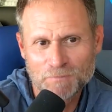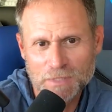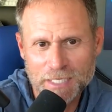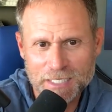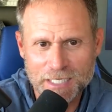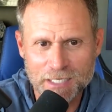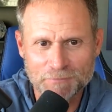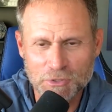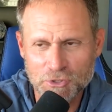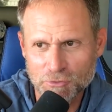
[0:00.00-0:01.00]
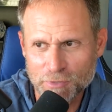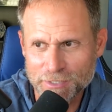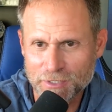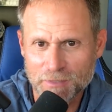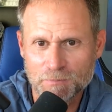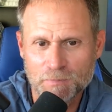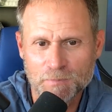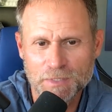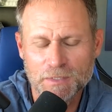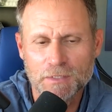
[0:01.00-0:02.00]
lot of kelp to chew on there,
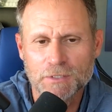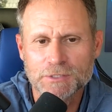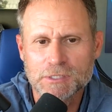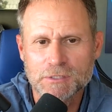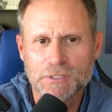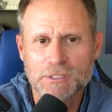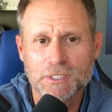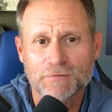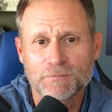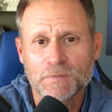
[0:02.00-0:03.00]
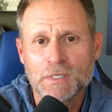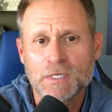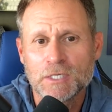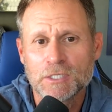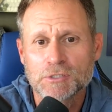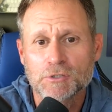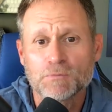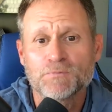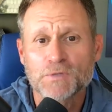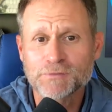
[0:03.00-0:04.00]
but no, this is good stuff.
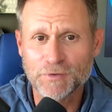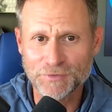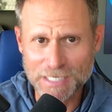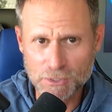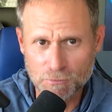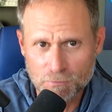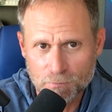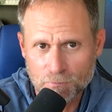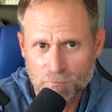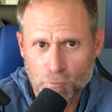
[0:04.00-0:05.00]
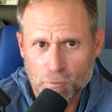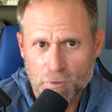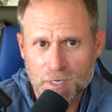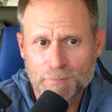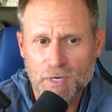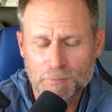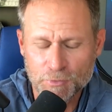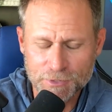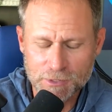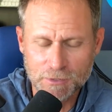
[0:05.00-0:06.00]
So first of all, thank you for coming
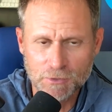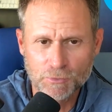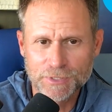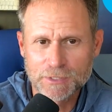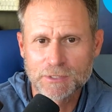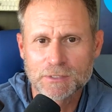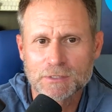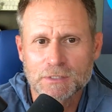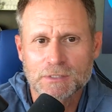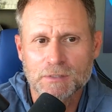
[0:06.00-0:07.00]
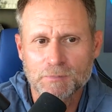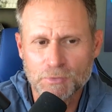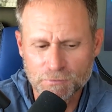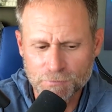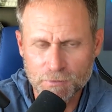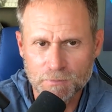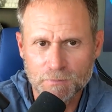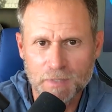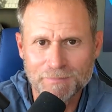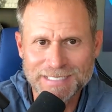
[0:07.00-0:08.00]
up with this and doing this. It's a
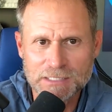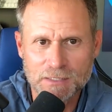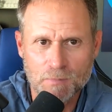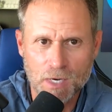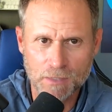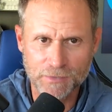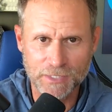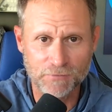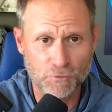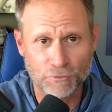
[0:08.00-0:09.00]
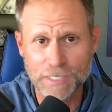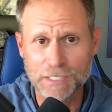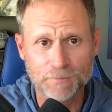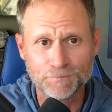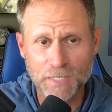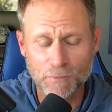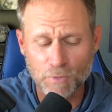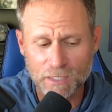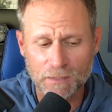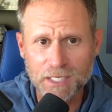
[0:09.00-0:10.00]
beautiful, amazing model that you've created. And
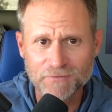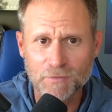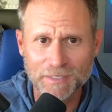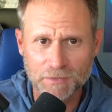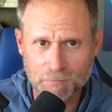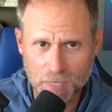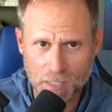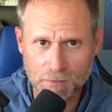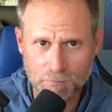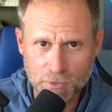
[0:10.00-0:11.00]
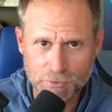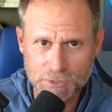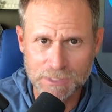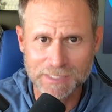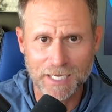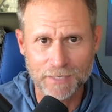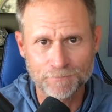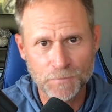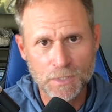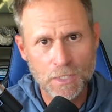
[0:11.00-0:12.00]
what I love about the model most is
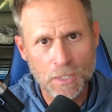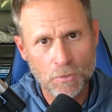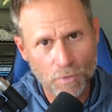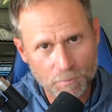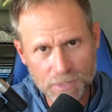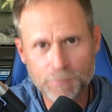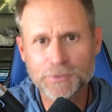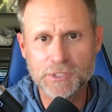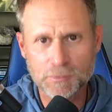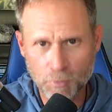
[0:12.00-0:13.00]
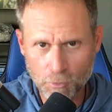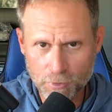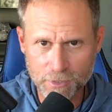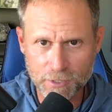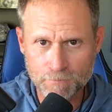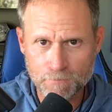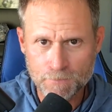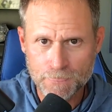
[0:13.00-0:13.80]
that when people support it,